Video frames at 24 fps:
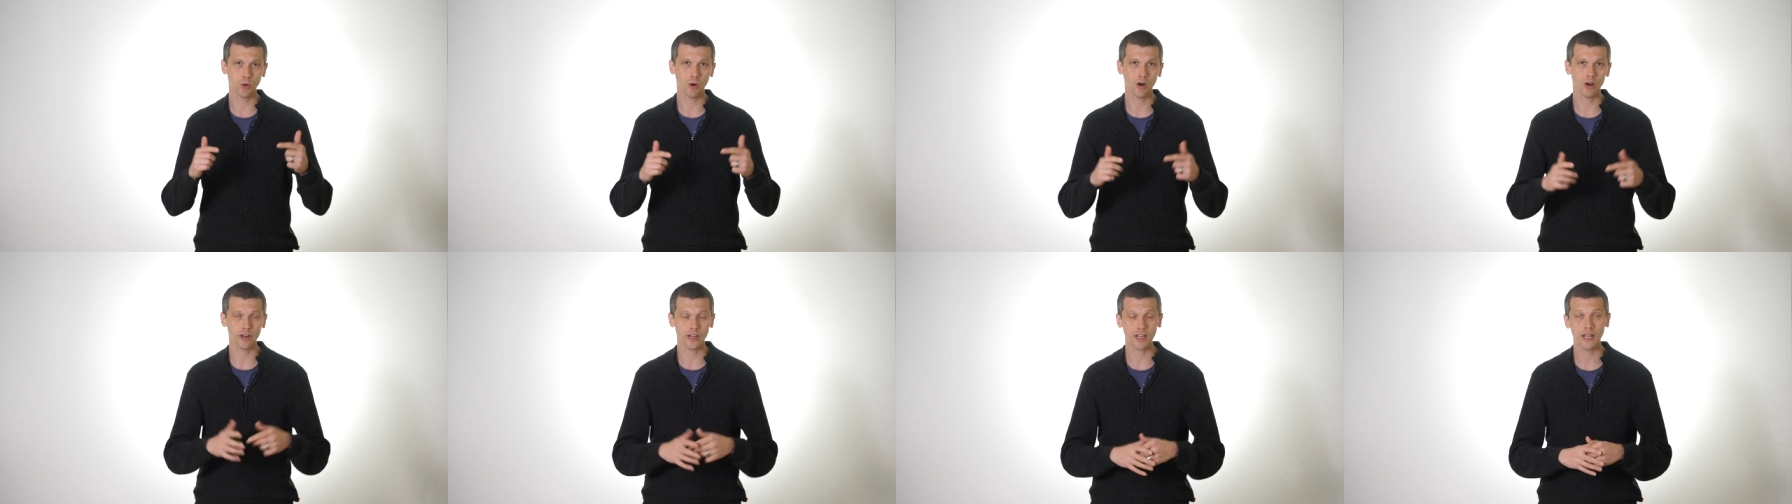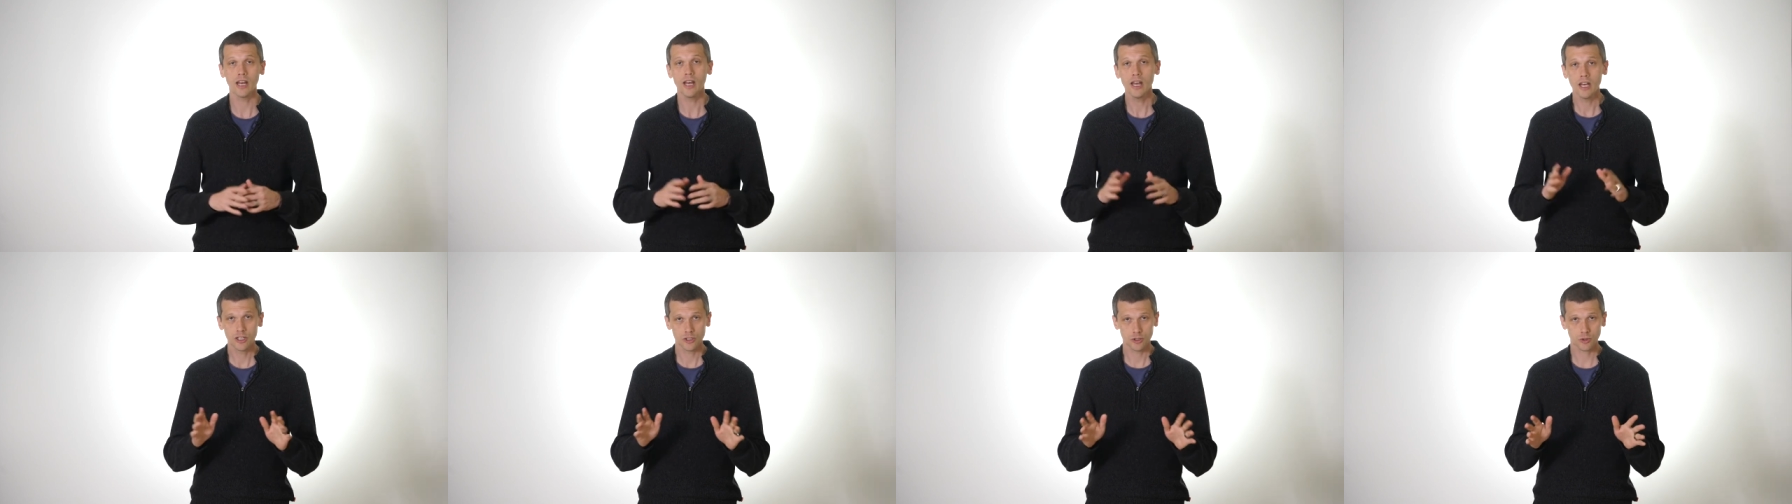quality.
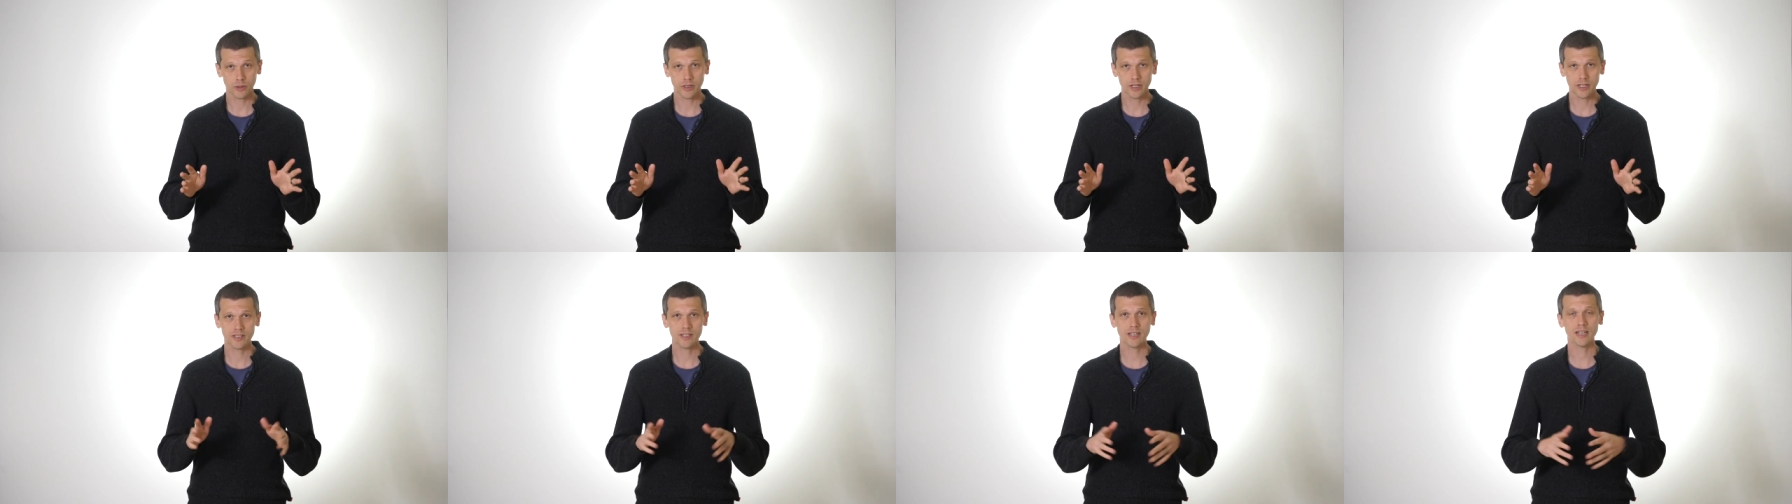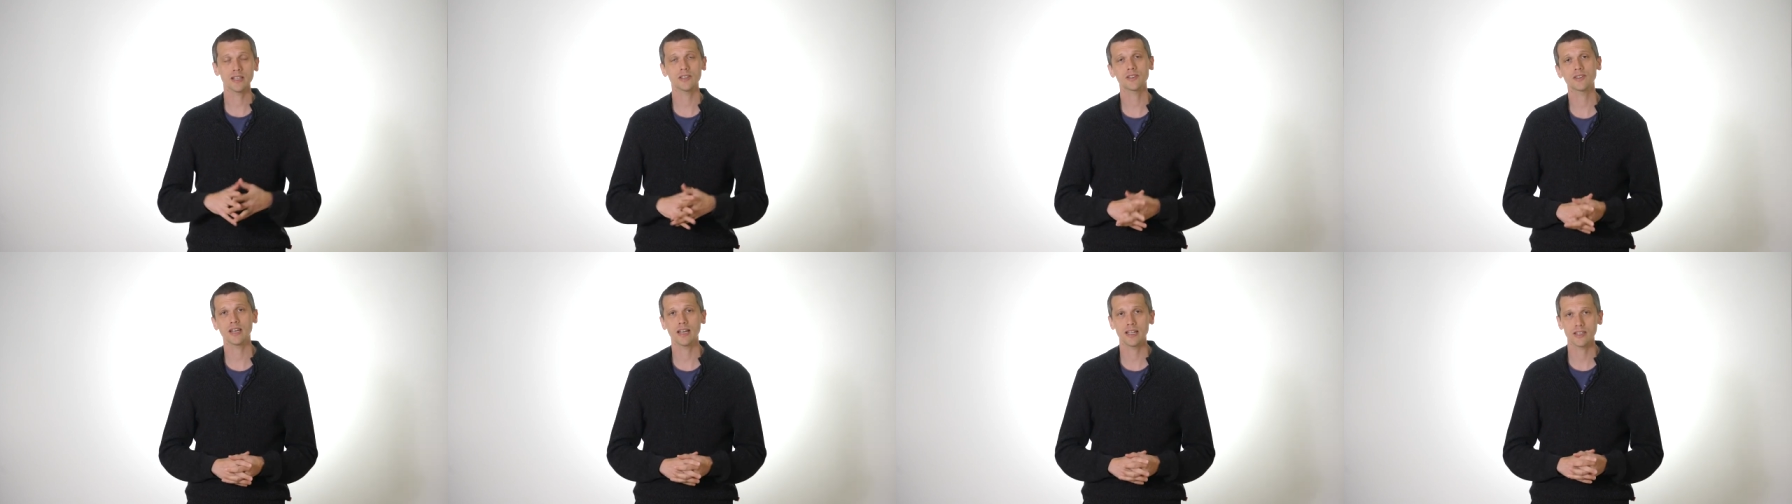So we're gonna
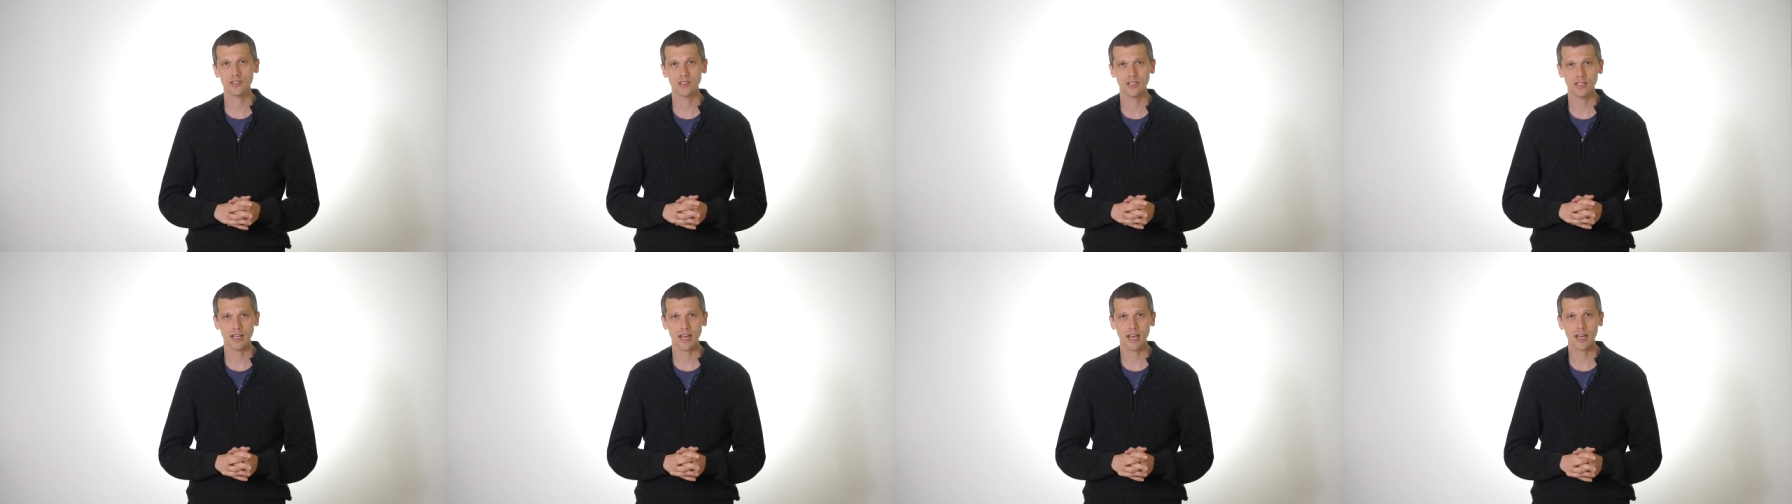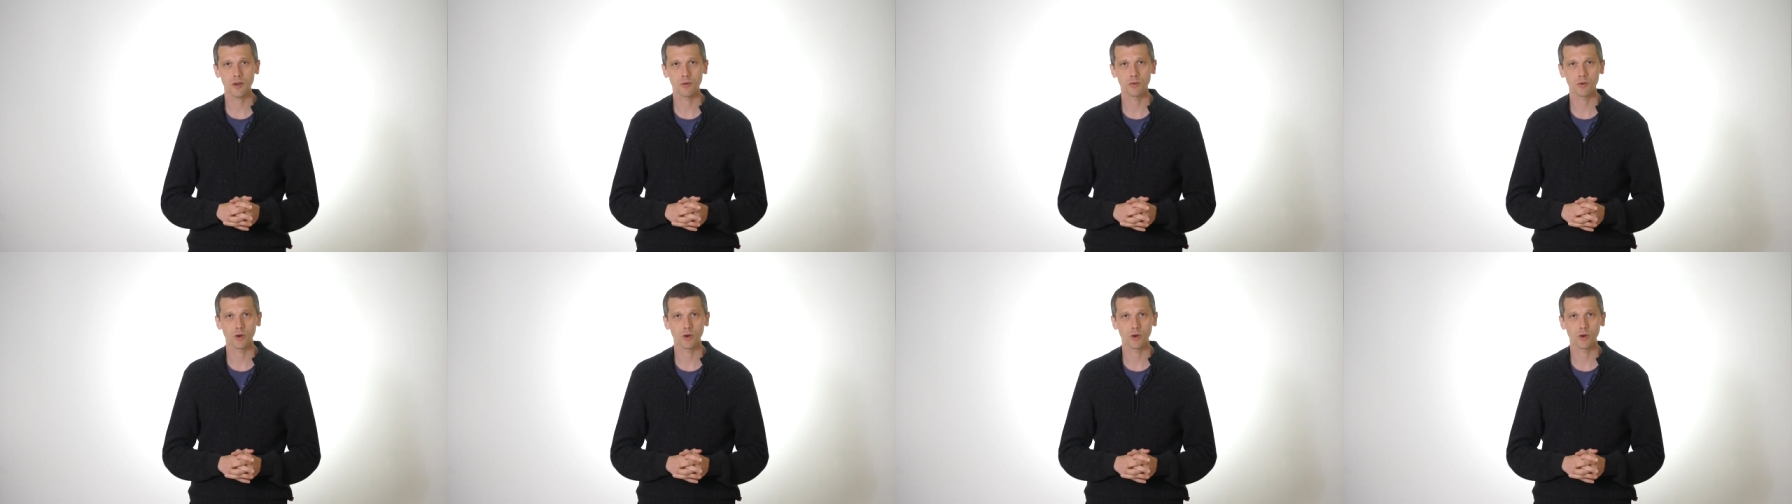test that today.